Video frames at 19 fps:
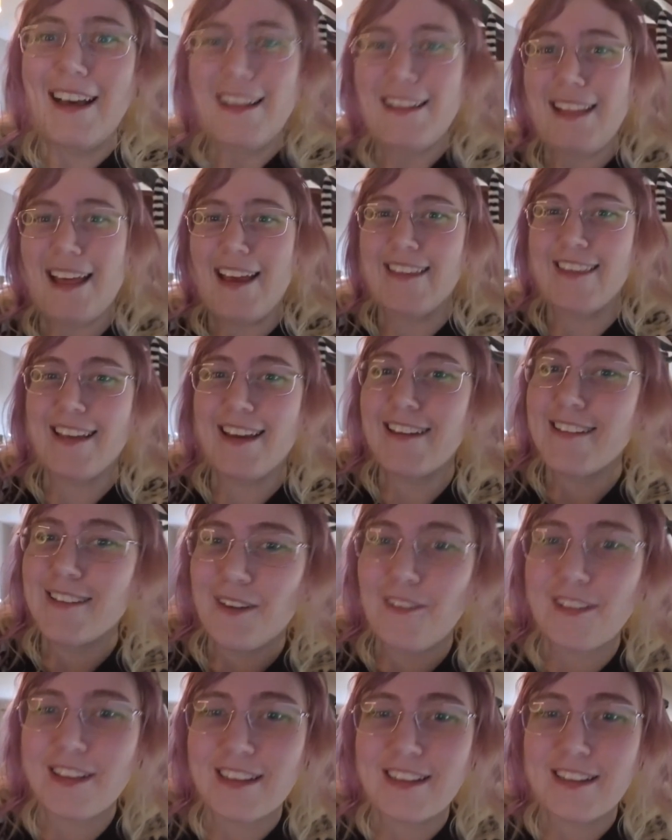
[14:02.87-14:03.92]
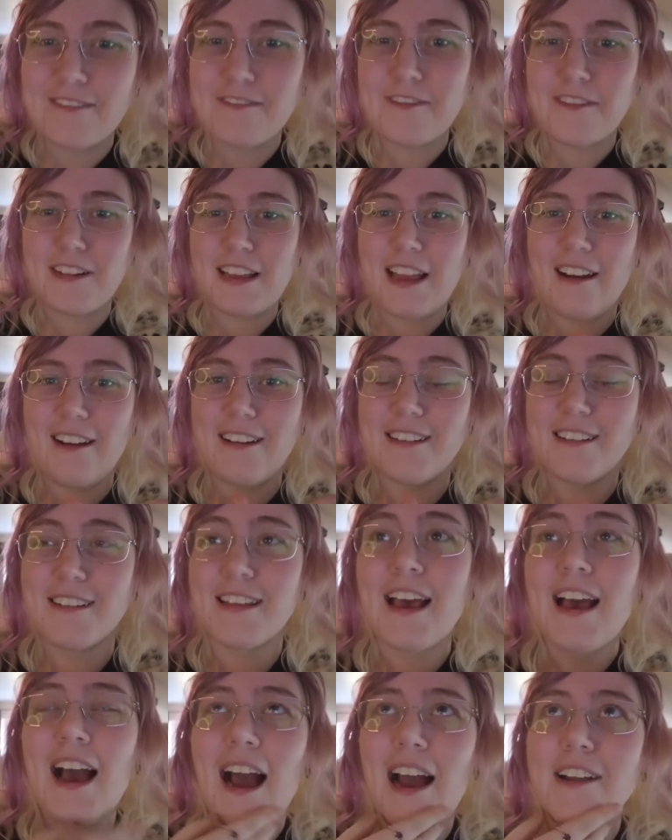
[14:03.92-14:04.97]
Like, they're totally different characters.
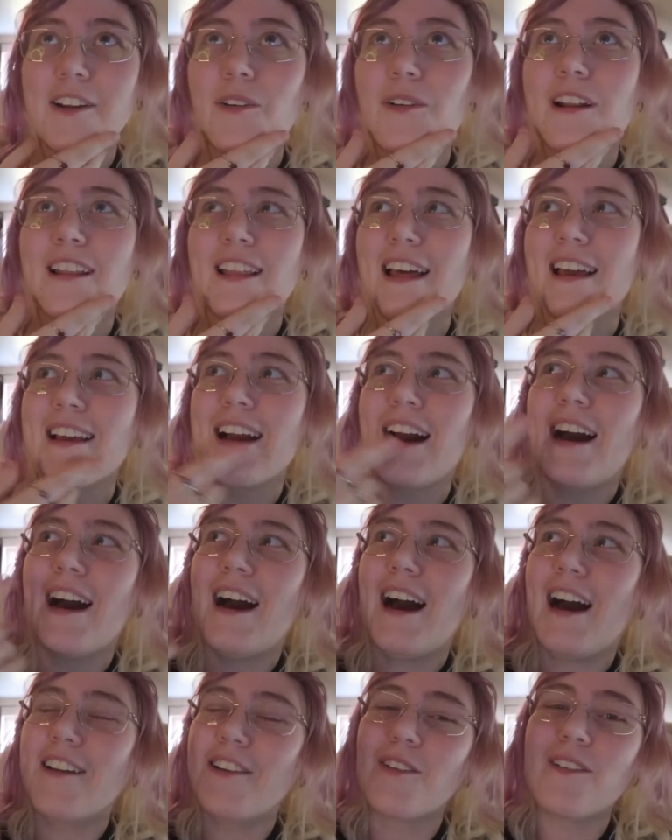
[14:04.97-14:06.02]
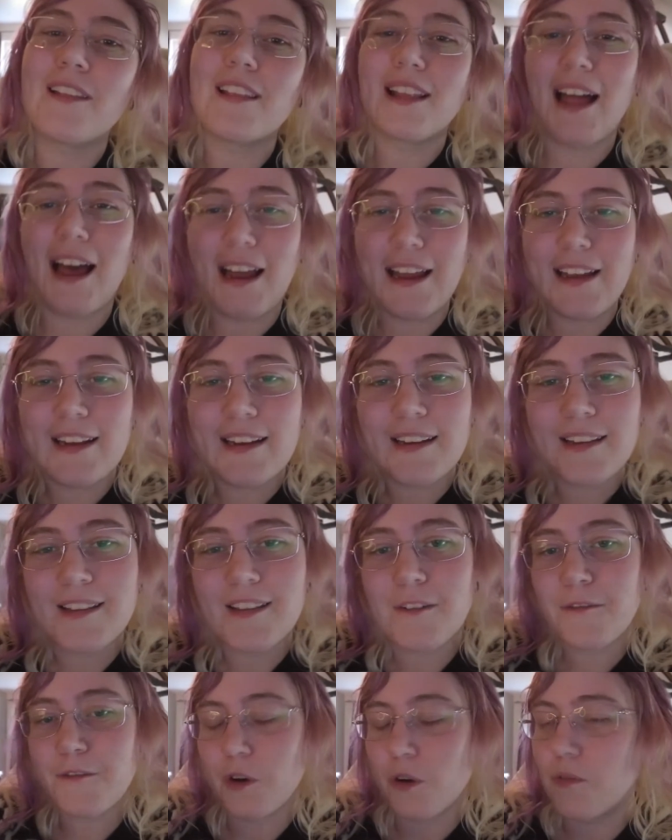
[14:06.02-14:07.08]
I don't like the
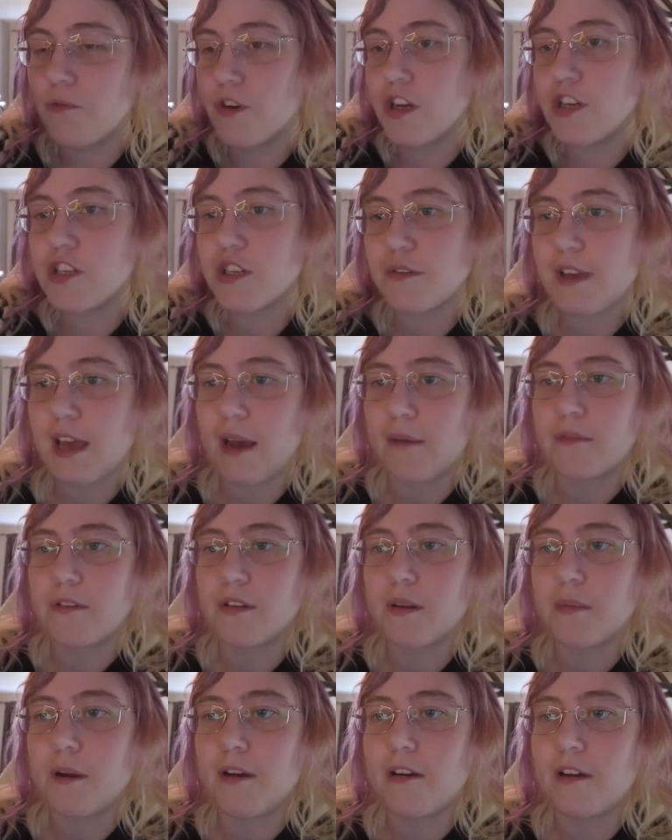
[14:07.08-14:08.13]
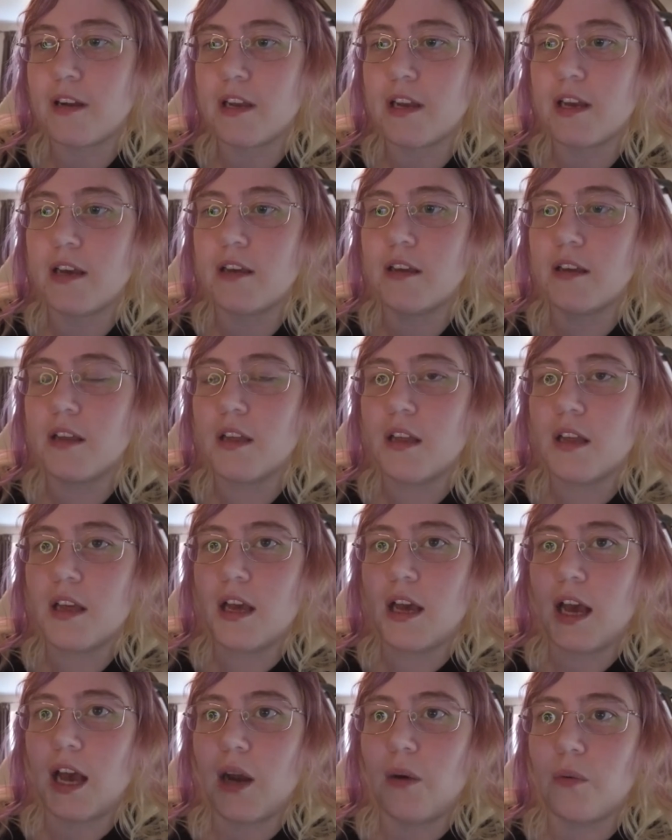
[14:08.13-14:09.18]
film version of Captain America.
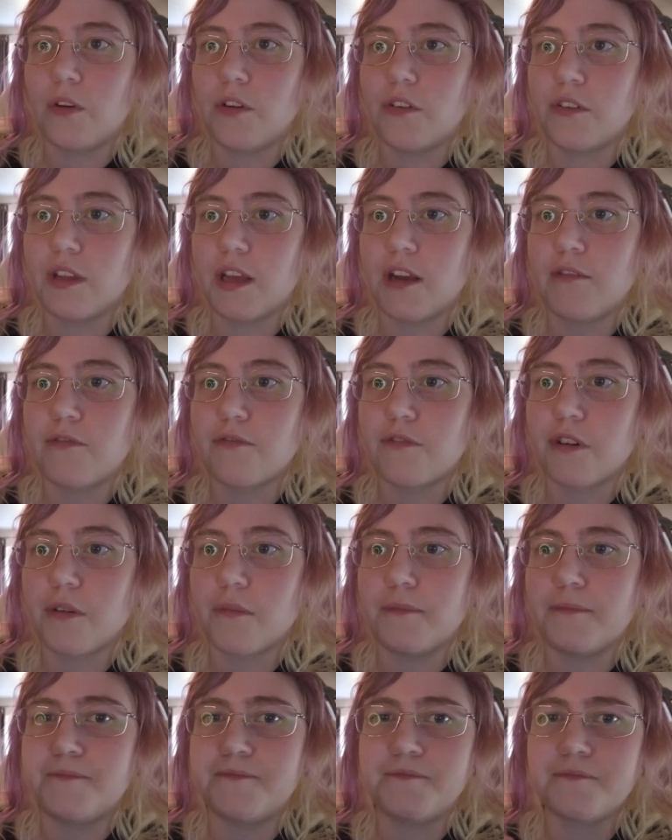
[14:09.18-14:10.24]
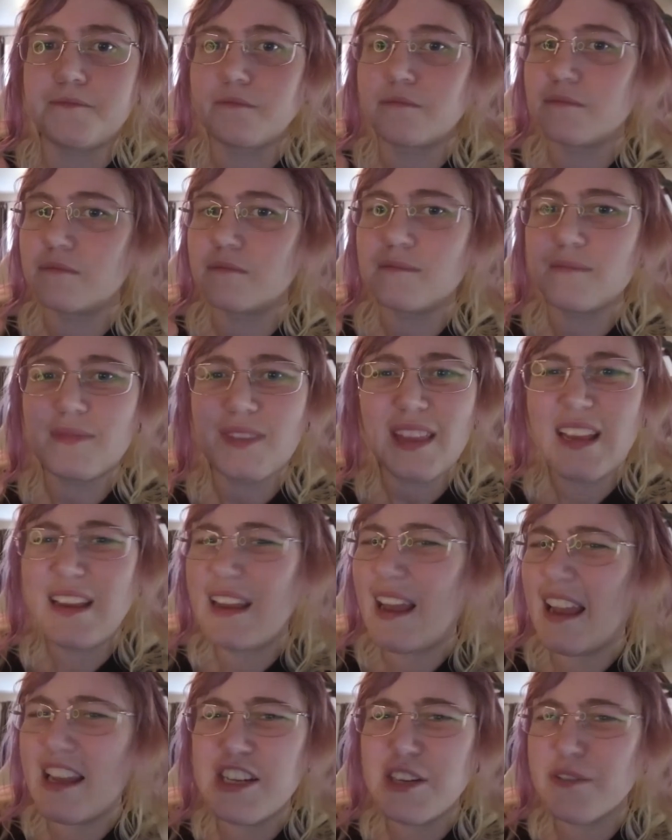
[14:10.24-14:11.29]
I would say from
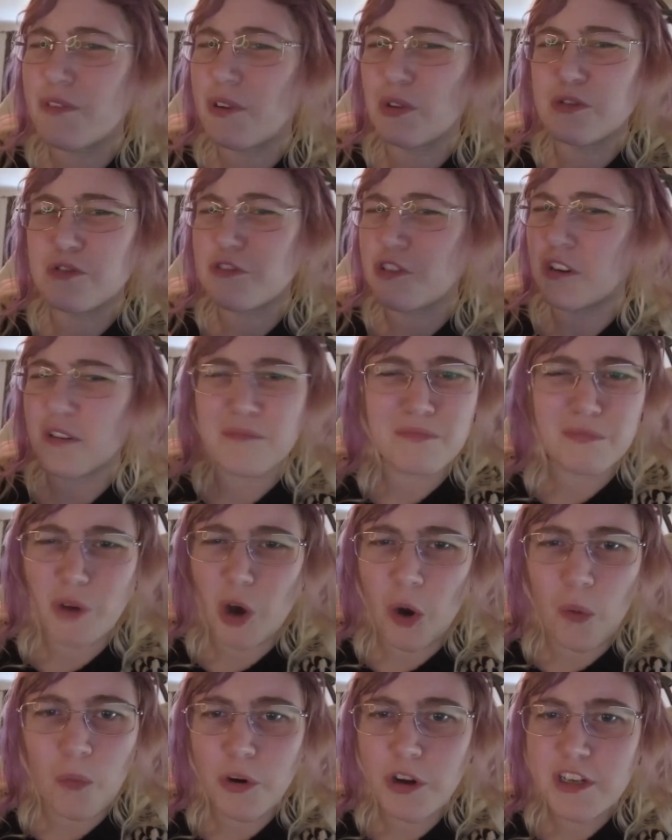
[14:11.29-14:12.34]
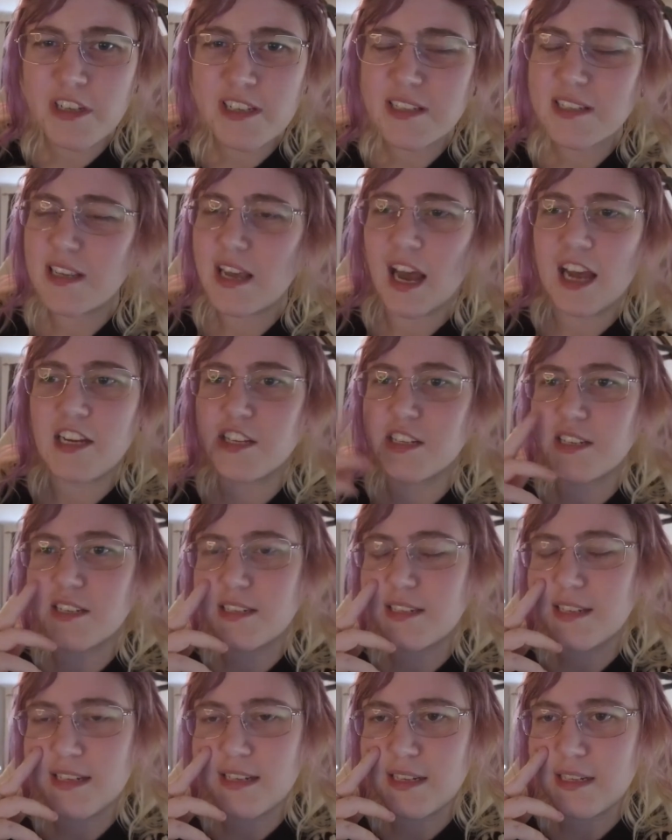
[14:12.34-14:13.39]
Age of Ultron onwards, I just
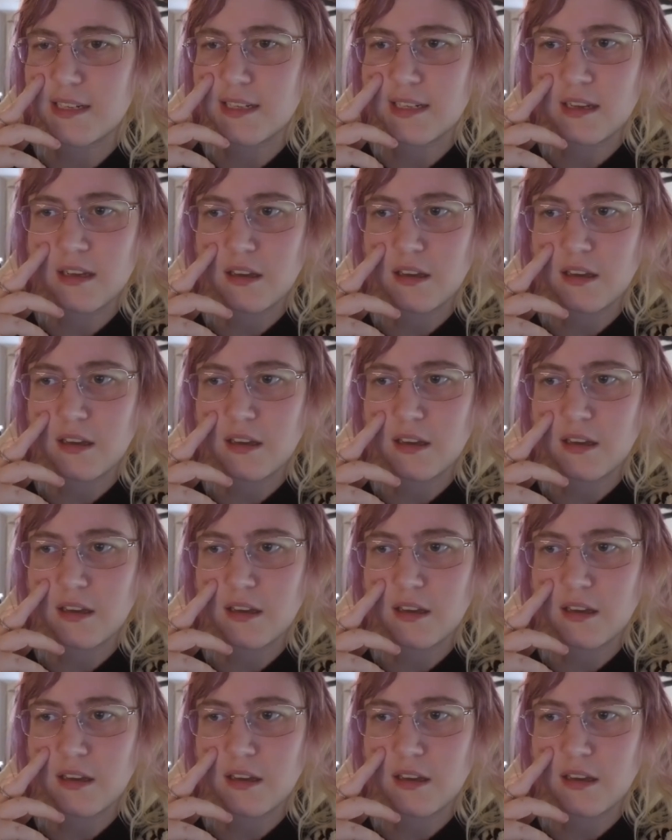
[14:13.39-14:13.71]
didn't.